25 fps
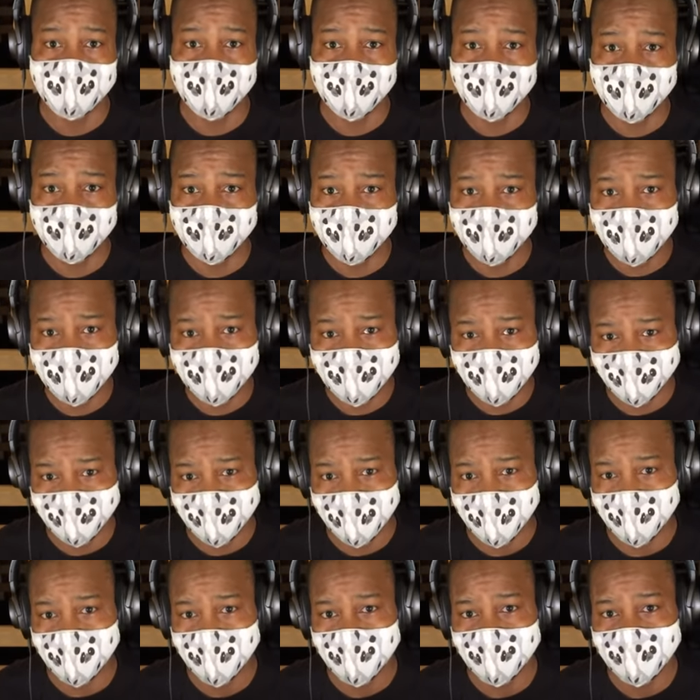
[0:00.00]
that is in
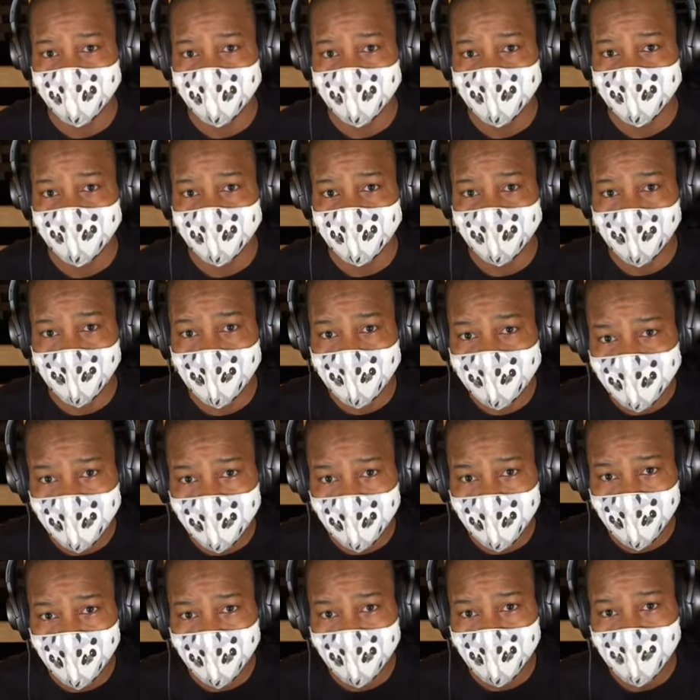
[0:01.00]
Japan that I
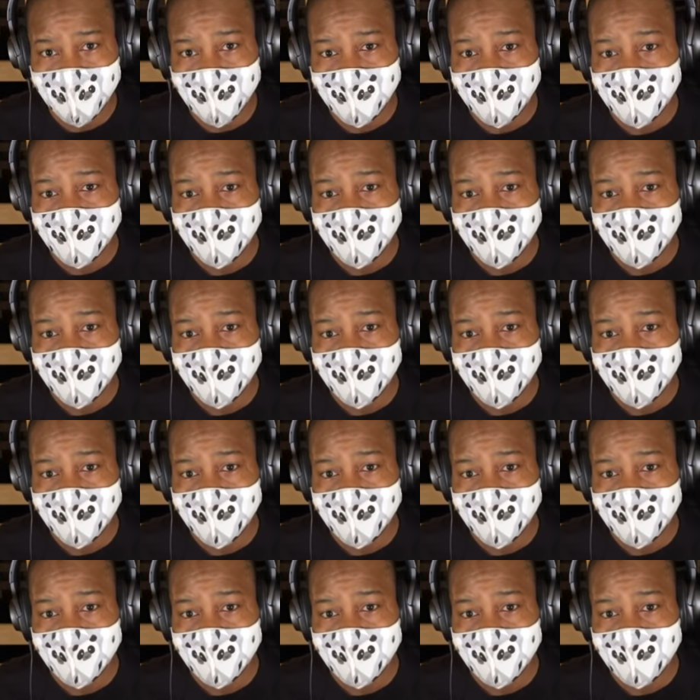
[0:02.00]
know,